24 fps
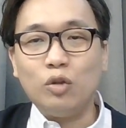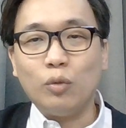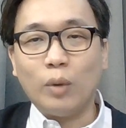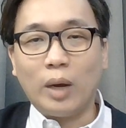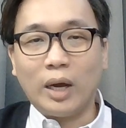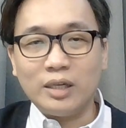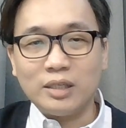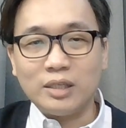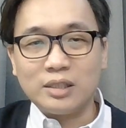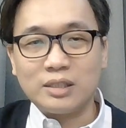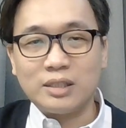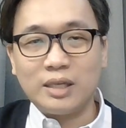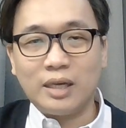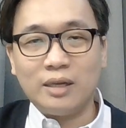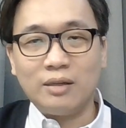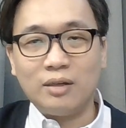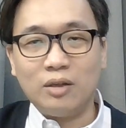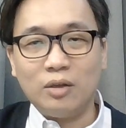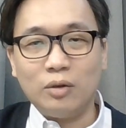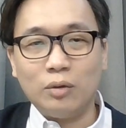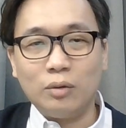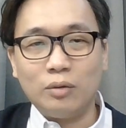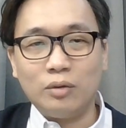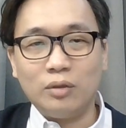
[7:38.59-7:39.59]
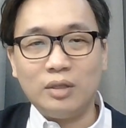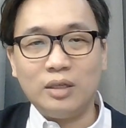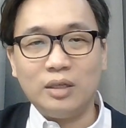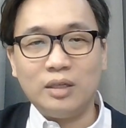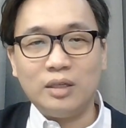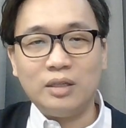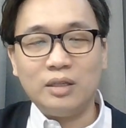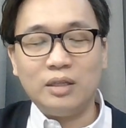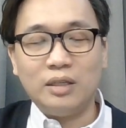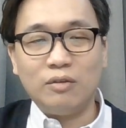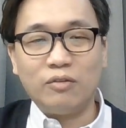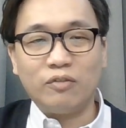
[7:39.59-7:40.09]
to understand,
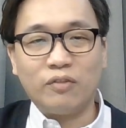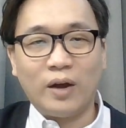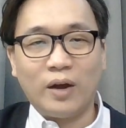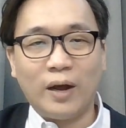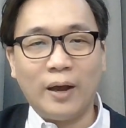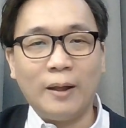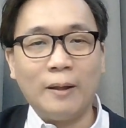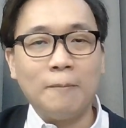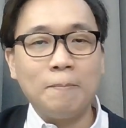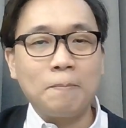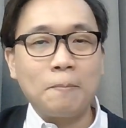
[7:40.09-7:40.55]
in DeFi.